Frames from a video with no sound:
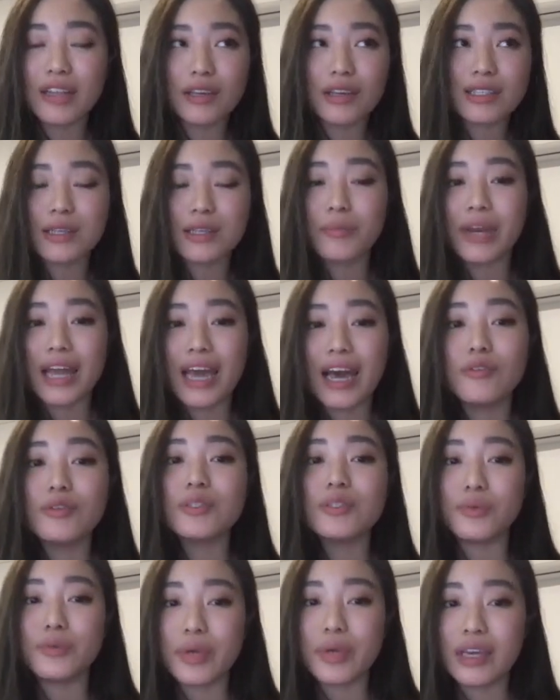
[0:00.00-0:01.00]
like someone else
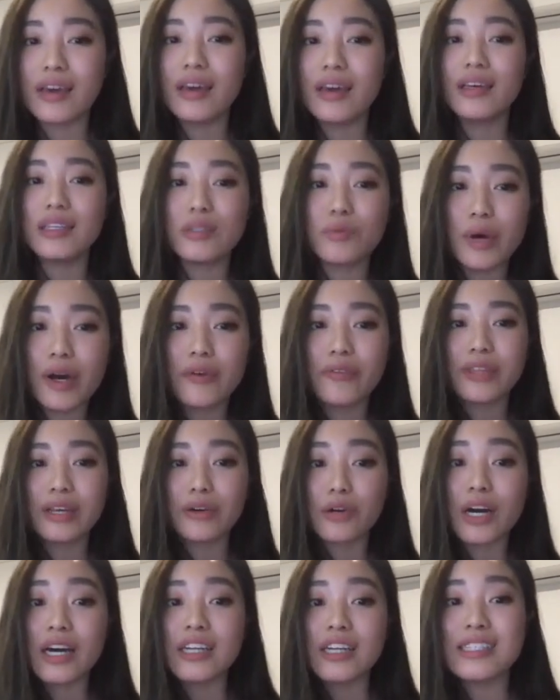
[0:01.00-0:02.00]
doing it as well. And they'll
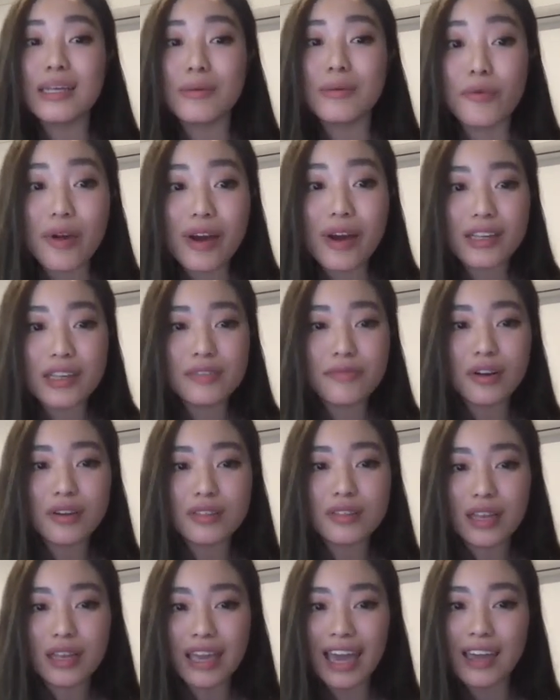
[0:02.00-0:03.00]
kind of summarize for
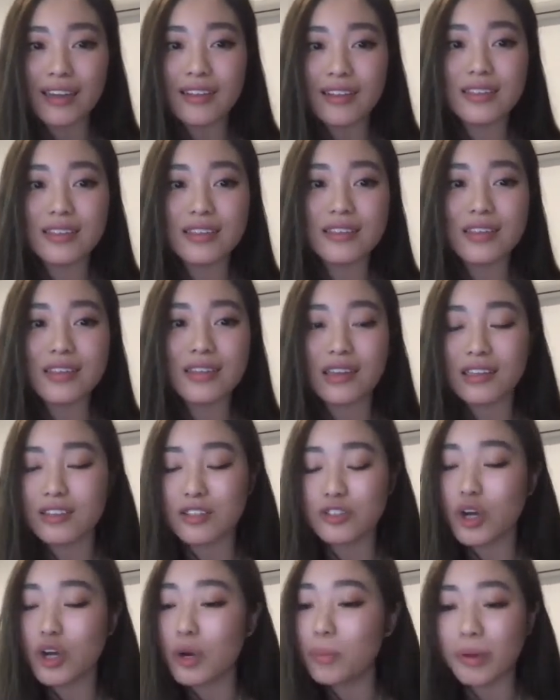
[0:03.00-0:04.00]
us like, hey, this is like
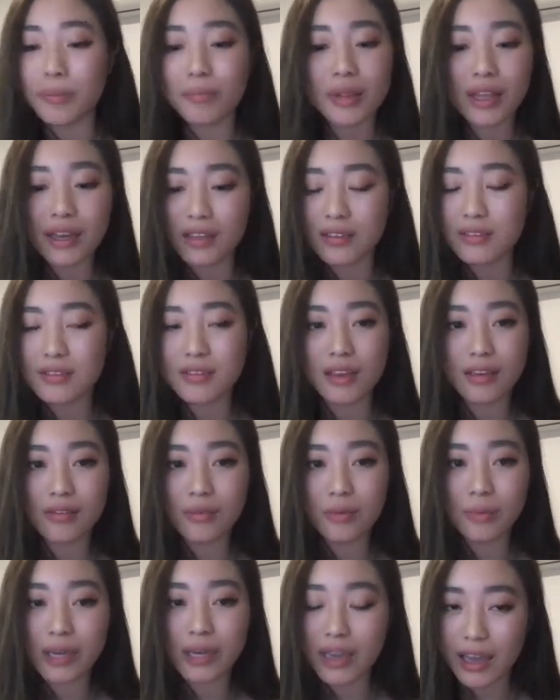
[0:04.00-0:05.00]
the top complaints that
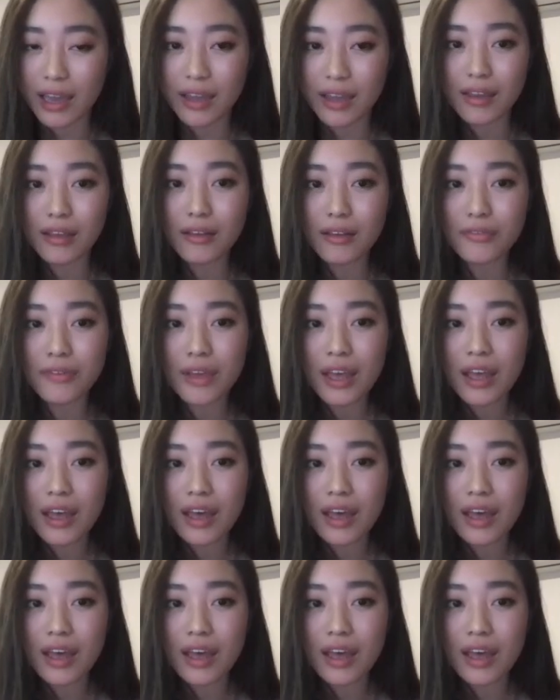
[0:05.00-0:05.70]
we have.